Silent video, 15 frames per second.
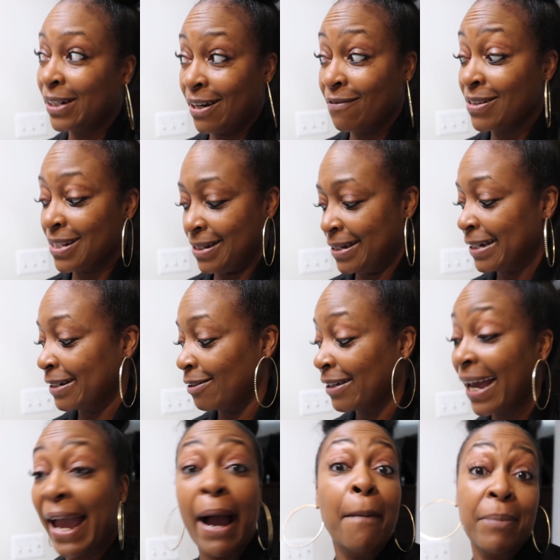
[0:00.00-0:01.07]
and I was like,
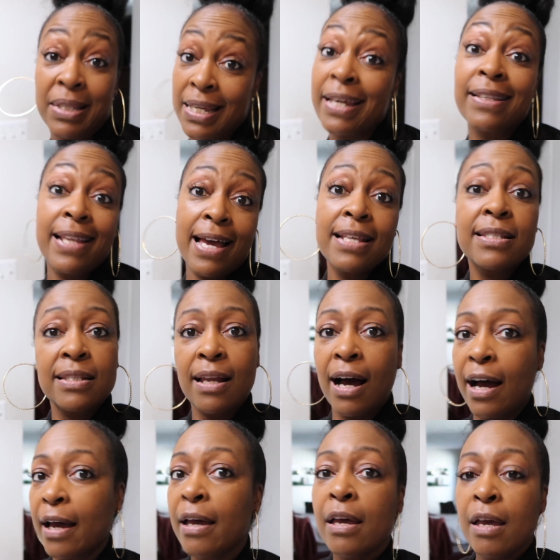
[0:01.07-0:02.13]
okay, I'm going to take that
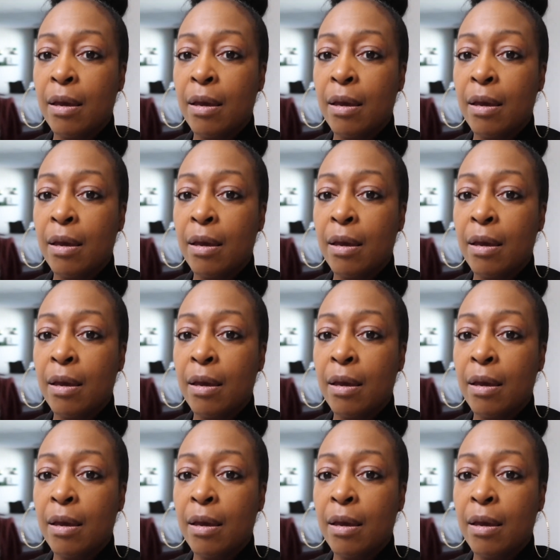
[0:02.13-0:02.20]
slot,